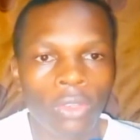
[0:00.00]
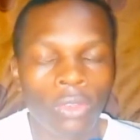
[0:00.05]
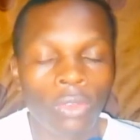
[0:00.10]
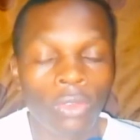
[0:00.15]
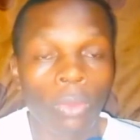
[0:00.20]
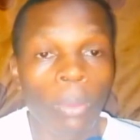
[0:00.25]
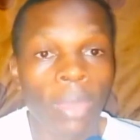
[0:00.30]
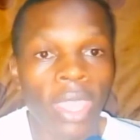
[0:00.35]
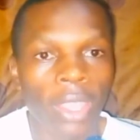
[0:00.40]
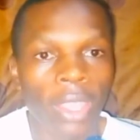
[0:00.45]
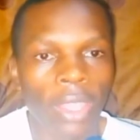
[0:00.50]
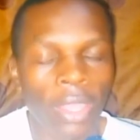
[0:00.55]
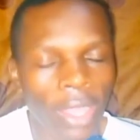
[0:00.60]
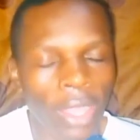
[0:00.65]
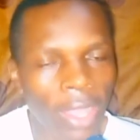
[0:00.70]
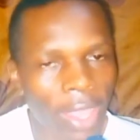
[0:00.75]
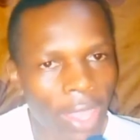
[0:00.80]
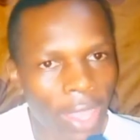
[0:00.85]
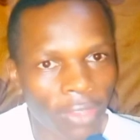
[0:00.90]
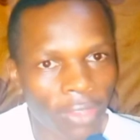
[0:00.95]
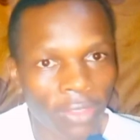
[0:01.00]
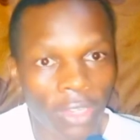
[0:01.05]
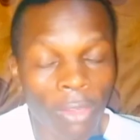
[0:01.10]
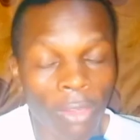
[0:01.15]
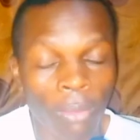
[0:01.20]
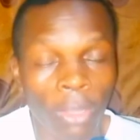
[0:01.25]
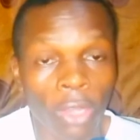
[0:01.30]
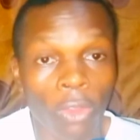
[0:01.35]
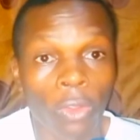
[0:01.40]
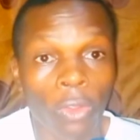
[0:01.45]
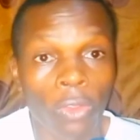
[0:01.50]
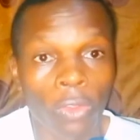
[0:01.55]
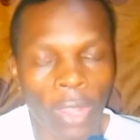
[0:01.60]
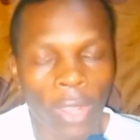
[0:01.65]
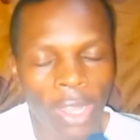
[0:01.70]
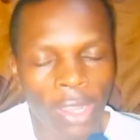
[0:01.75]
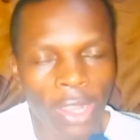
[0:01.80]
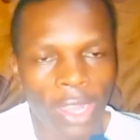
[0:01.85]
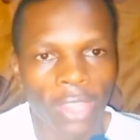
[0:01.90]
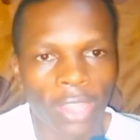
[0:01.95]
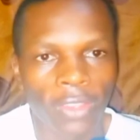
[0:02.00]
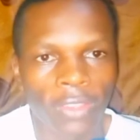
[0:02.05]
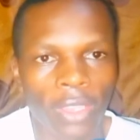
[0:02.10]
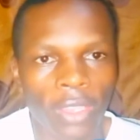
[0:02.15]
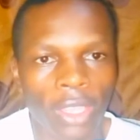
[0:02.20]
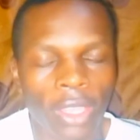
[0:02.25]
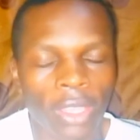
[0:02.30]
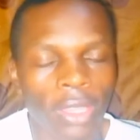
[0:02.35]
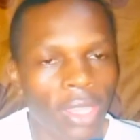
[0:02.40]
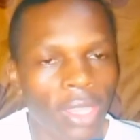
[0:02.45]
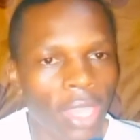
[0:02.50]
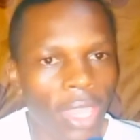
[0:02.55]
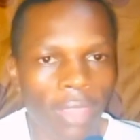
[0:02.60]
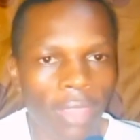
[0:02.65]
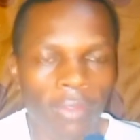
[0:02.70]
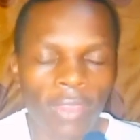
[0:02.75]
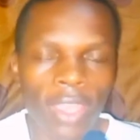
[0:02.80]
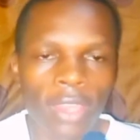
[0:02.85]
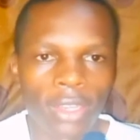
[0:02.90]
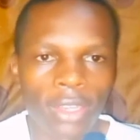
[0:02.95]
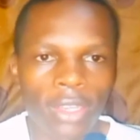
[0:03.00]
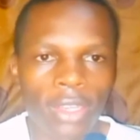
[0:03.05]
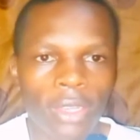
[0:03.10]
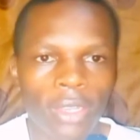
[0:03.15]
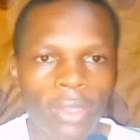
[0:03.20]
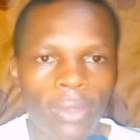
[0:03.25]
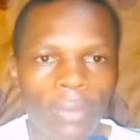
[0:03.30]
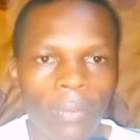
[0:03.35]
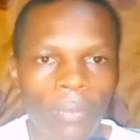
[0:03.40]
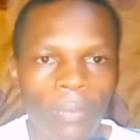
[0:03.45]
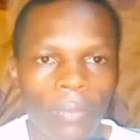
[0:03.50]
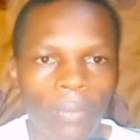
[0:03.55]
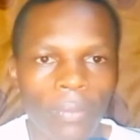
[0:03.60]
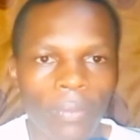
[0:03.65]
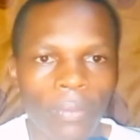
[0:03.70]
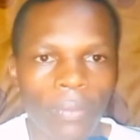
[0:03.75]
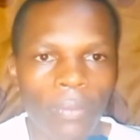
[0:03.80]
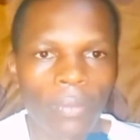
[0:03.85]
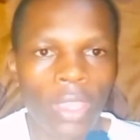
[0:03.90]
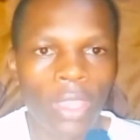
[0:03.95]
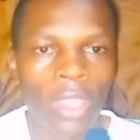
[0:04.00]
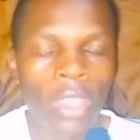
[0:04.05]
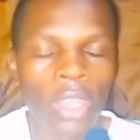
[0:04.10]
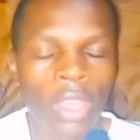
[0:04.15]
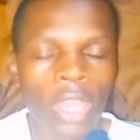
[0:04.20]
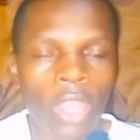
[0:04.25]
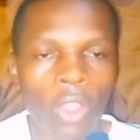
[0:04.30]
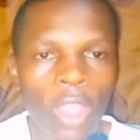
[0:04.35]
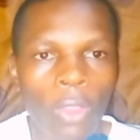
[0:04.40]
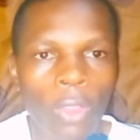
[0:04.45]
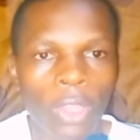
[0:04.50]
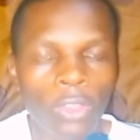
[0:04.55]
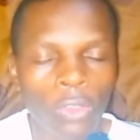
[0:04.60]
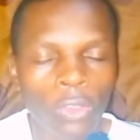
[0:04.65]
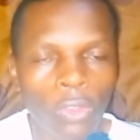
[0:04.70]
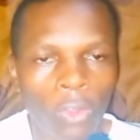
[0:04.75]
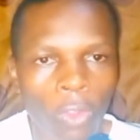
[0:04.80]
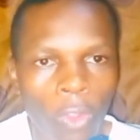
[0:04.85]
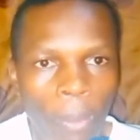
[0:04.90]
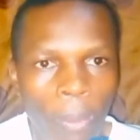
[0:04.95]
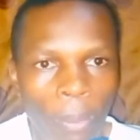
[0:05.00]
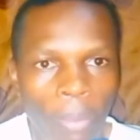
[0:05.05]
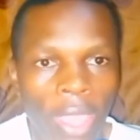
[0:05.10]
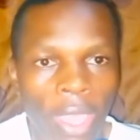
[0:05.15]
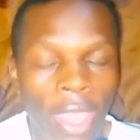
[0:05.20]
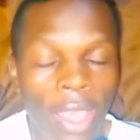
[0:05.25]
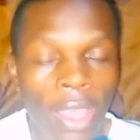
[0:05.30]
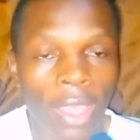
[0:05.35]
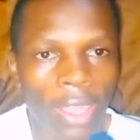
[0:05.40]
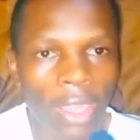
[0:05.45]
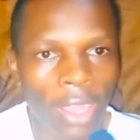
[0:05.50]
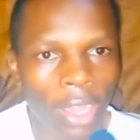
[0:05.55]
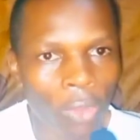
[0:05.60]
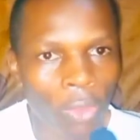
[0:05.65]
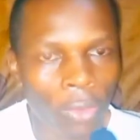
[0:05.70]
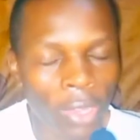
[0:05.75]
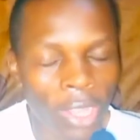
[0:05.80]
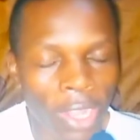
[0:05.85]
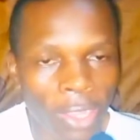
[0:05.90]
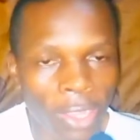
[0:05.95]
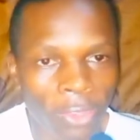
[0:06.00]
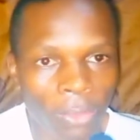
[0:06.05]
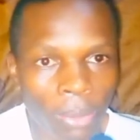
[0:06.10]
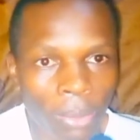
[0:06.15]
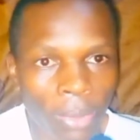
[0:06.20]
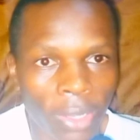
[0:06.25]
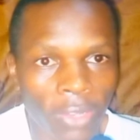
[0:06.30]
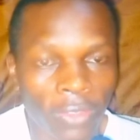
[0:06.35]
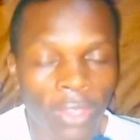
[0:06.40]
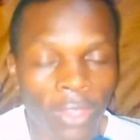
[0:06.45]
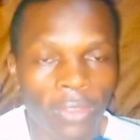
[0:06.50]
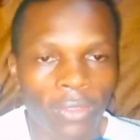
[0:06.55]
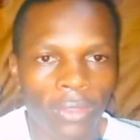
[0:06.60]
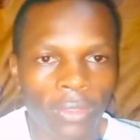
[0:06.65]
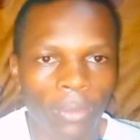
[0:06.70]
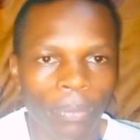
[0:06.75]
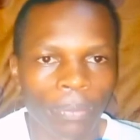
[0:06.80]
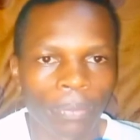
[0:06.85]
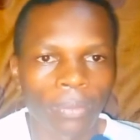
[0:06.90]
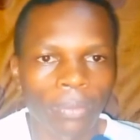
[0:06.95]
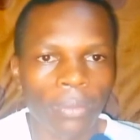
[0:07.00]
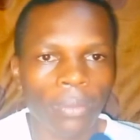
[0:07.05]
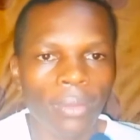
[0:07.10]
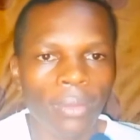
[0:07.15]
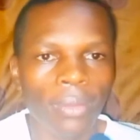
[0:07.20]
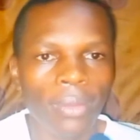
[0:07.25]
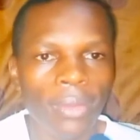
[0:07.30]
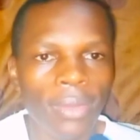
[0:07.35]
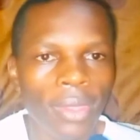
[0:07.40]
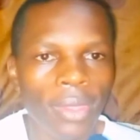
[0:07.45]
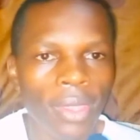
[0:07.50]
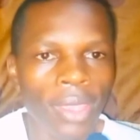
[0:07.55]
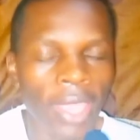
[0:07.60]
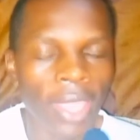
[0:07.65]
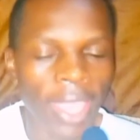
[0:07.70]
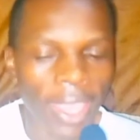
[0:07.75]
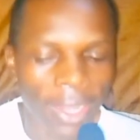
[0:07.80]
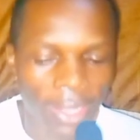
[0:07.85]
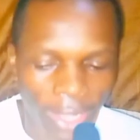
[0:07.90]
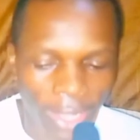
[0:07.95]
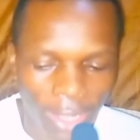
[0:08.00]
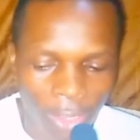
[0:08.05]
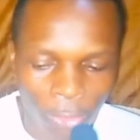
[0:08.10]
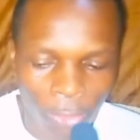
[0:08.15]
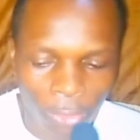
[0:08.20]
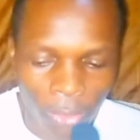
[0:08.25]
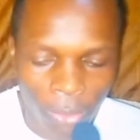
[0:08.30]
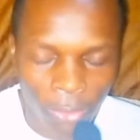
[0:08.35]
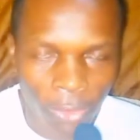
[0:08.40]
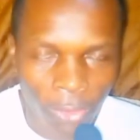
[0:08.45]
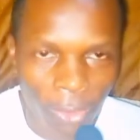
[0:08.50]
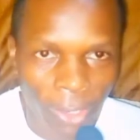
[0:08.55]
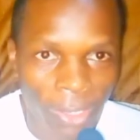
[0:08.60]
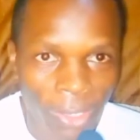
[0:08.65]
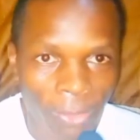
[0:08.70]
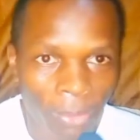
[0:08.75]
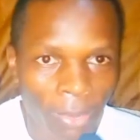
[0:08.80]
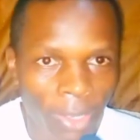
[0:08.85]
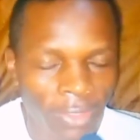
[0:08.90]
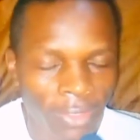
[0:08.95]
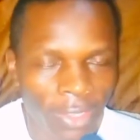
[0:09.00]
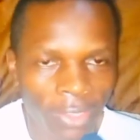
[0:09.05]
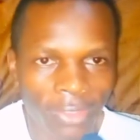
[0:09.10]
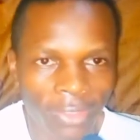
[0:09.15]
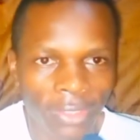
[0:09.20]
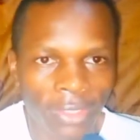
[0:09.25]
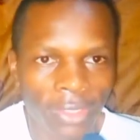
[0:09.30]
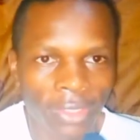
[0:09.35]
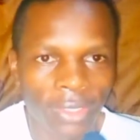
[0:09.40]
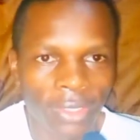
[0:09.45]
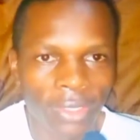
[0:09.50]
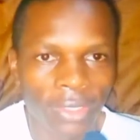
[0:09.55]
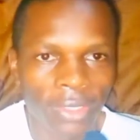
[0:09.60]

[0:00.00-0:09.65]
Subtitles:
to make a statement or to address the event. Now, I want you to compare Raila Odinga's presence and Kalonzo Musyoka's presence.